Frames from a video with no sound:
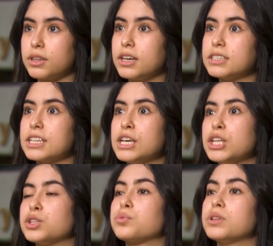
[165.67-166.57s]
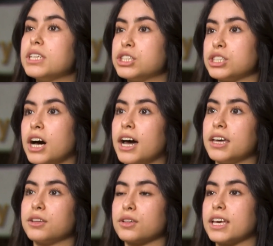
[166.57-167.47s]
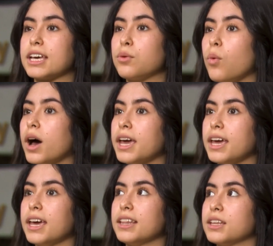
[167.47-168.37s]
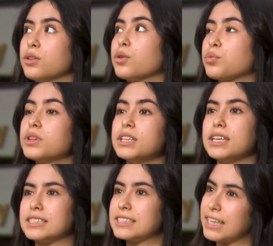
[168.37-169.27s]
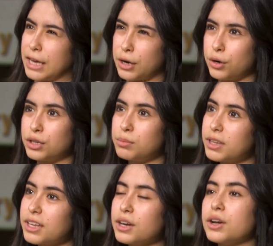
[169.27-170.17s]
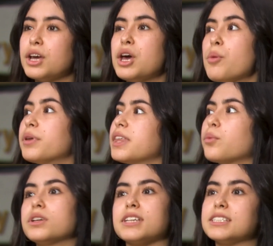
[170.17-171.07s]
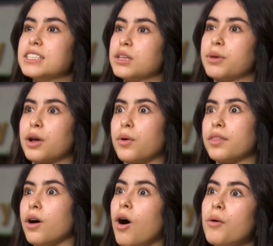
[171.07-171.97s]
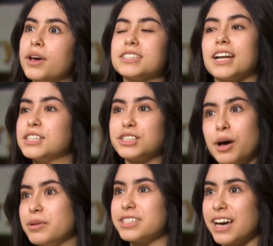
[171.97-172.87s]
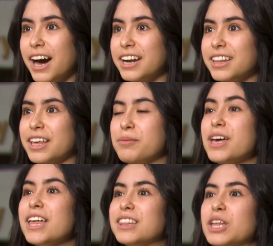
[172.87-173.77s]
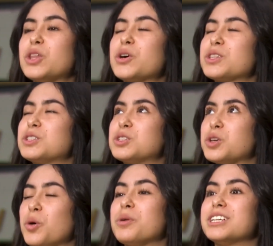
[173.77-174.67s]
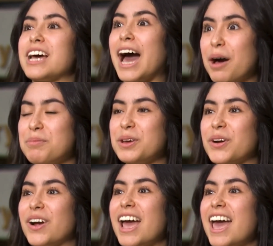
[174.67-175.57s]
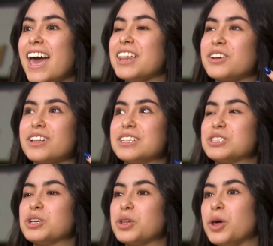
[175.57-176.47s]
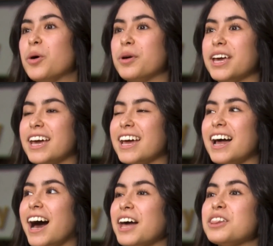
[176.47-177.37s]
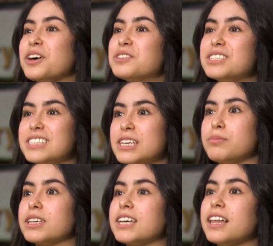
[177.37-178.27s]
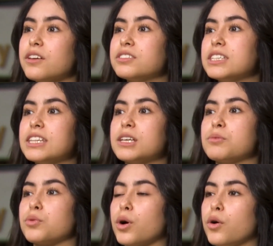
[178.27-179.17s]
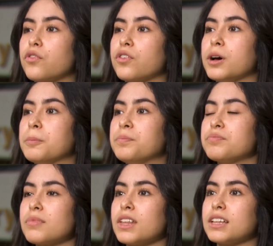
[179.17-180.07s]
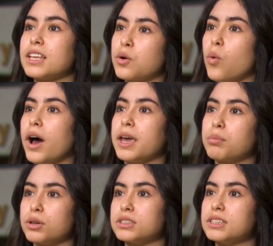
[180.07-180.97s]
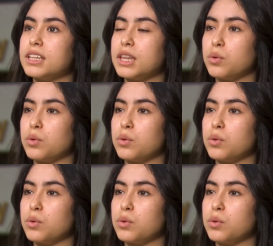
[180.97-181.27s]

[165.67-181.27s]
with us, they're really shy, they're like quiet, they look really like scared to be there. But then once I see them like around the hallways and I stop and say hi to them, they look so much happier and they're like just glowing. And I love to see it because I love seeing them grow from the quiet person that they